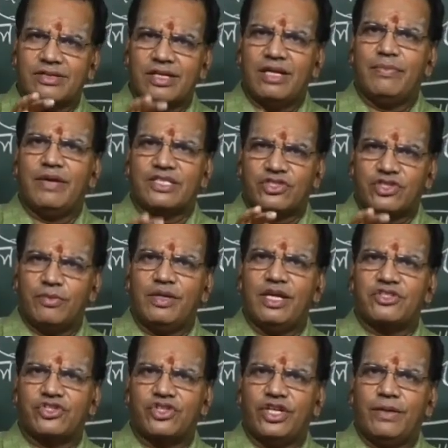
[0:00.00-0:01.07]
syllabus
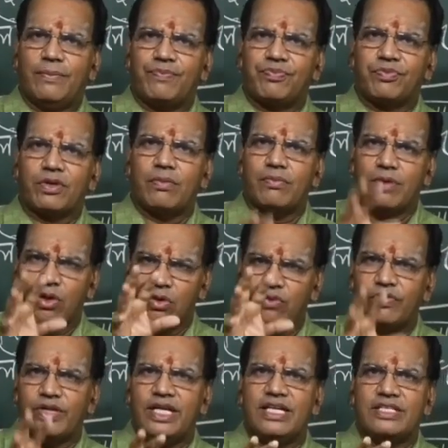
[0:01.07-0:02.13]
CBSE,
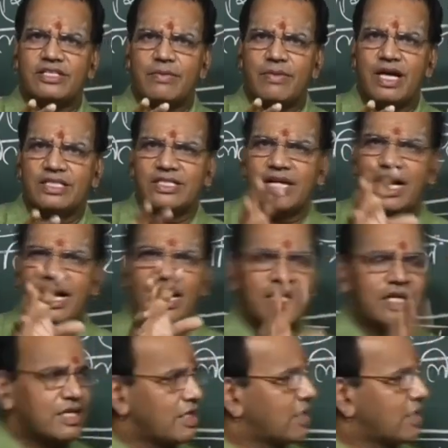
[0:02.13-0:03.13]
Bahuvreehi Samaasaha.